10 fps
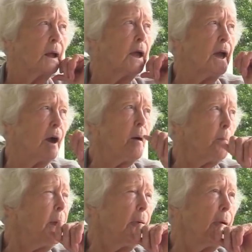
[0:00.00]
He got
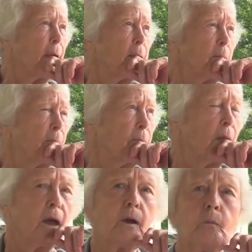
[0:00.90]
mad,
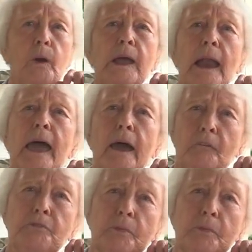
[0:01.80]
and we left.